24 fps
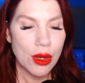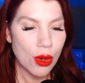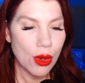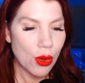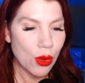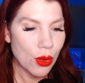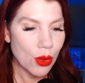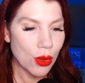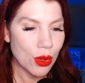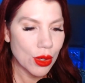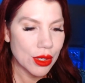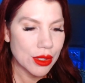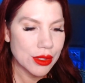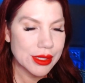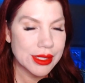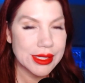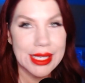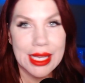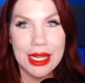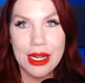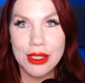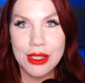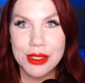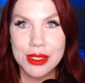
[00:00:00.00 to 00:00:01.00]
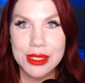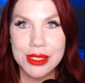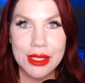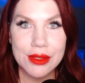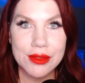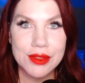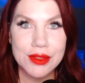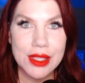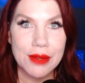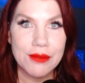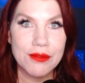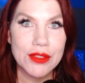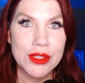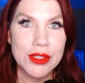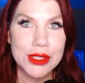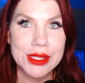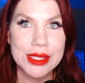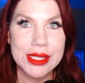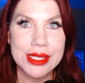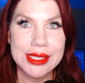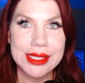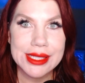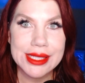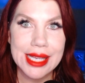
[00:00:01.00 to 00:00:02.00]
or set ourselves up for
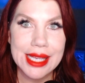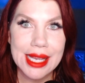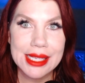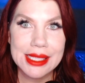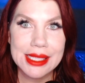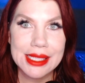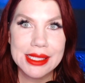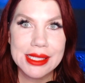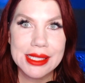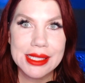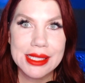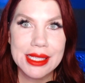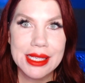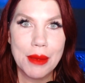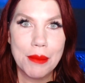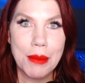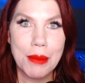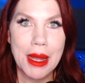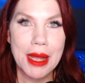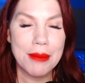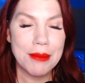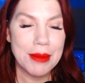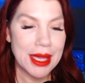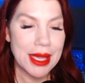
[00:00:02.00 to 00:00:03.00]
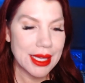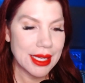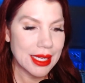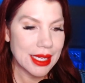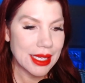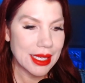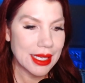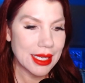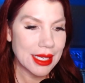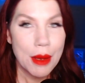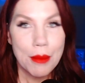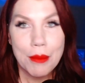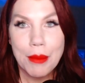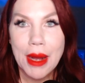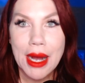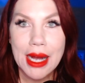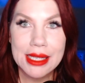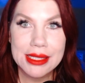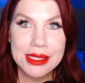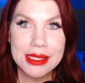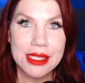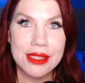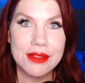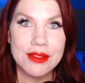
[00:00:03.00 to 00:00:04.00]
success by making
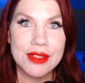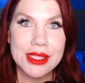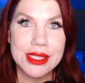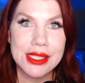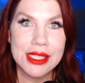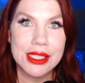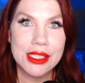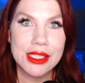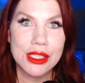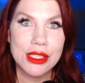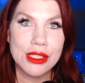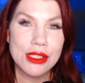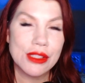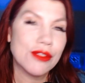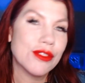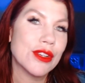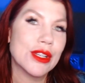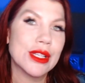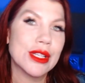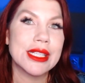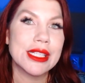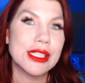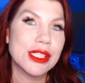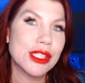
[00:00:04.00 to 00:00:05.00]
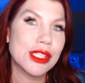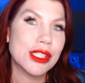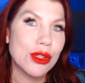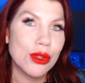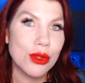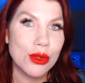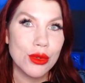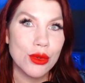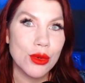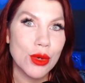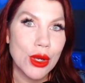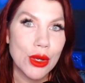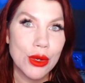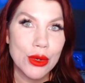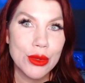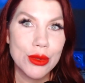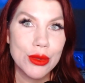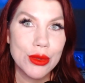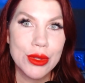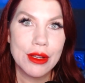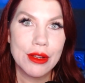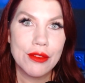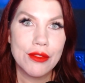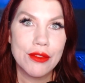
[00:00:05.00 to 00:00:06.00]
positive decisions for additional
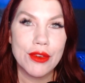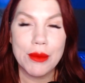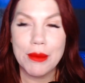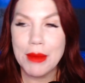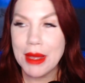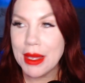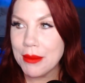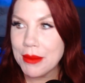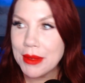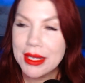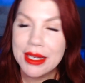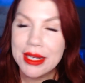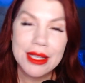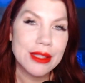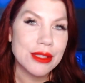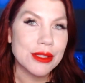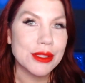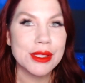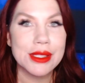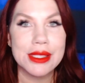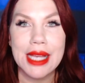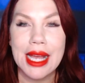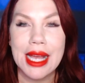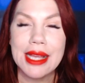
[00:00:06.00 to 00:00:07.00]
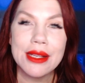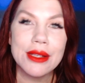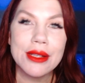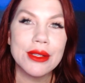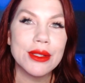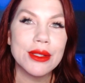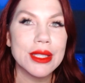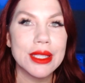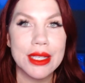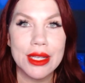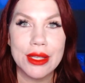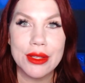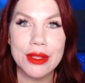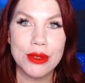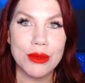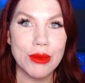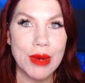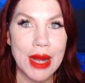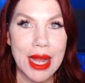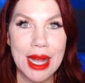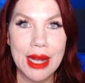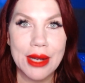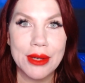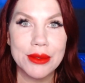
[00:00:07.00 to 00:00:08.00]
growth, for maybe another cycle, another
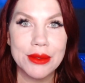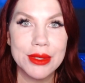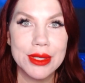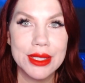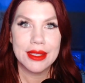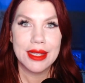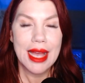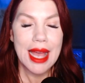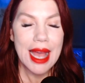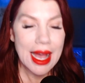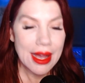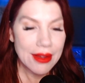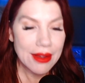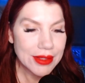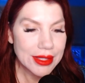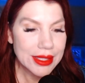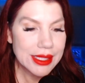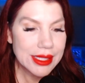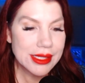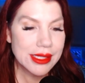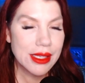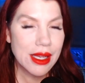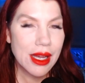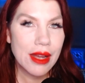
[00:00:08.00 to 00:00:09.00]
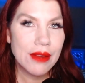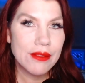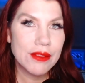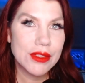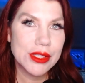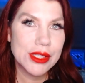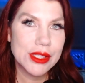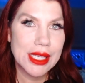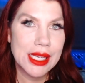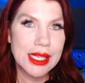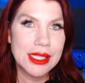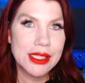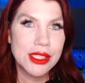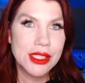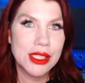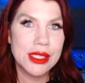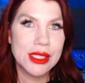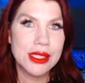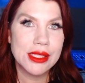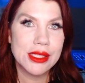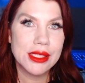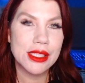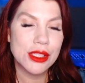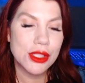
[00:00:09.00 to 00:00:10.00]
round. Having these
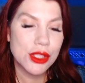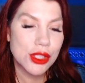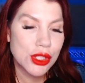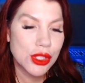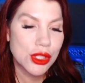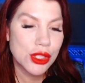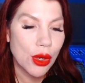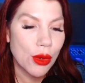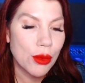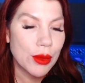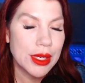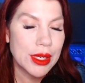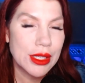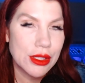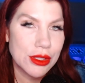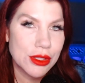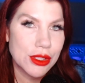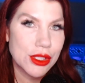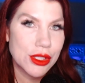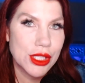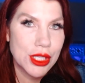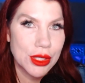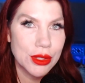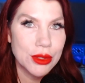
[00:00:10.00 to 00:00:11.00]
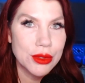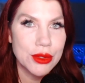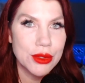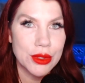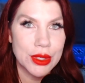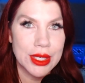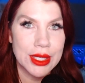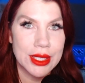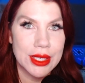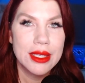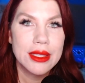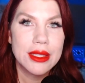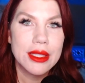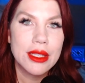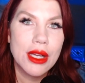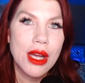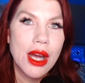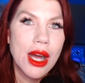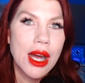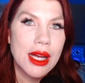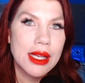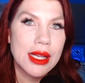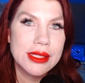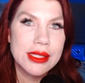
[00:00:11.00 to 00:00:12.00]
conversations and showing your children the
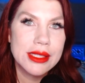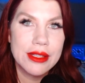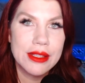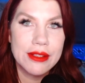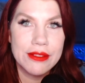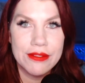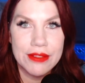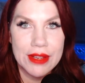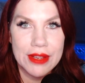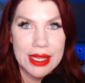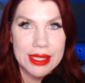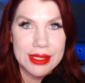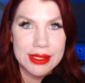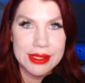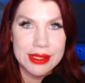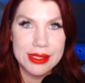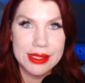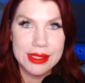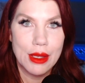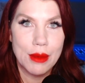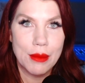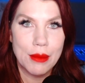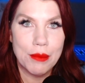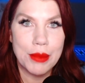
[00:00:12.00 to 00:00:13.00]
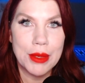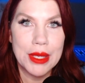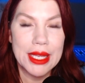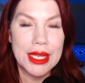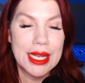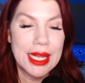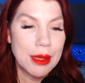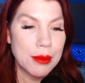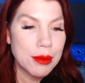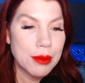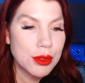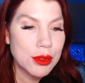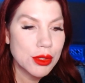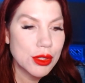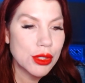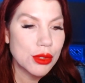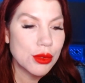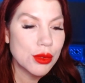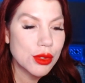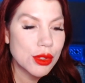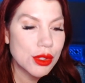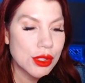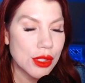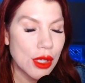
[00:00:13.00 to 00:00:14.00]
cause and effects, being able
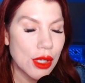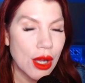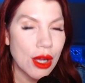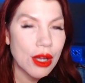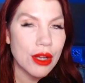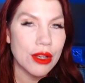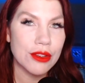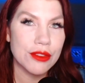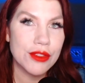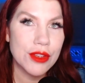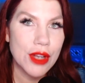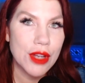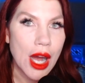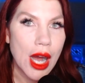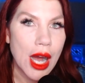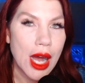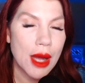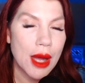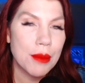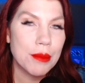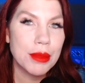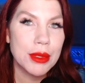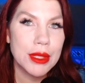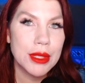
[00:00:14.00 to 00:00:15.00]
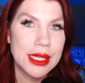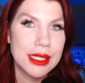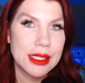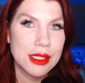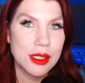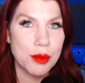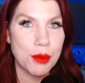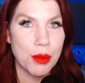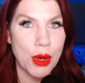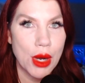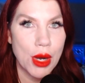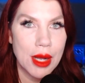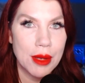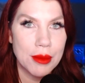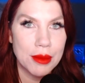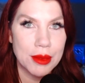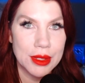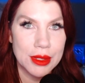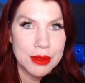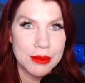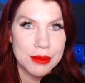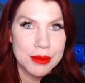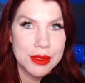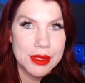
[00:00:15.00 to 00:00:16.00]
to solve complex
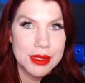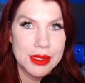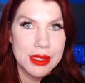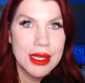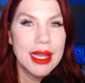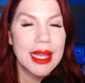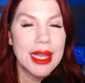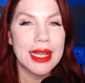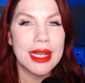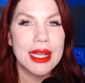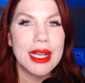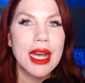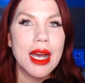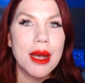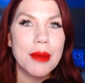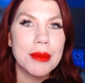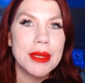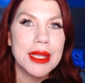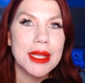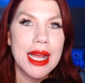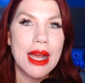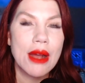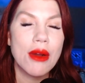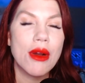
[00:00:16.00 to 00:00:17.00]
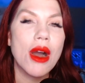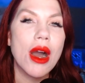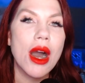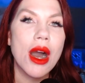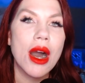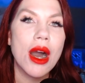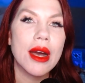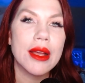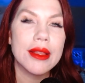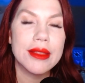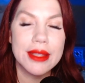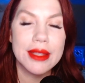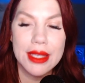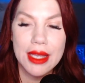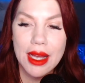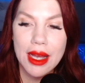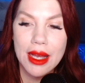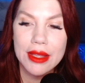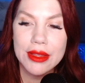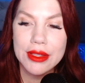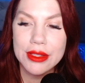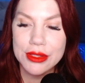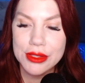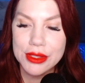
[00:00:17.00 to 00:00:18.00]
problems and coming out on the
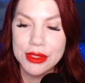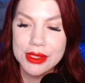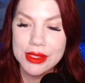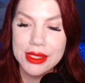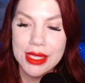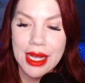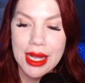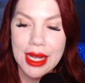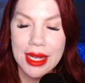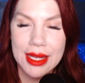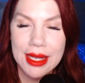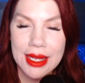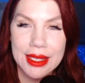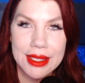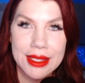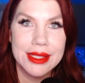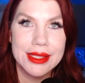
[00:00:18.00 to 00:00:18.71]
other side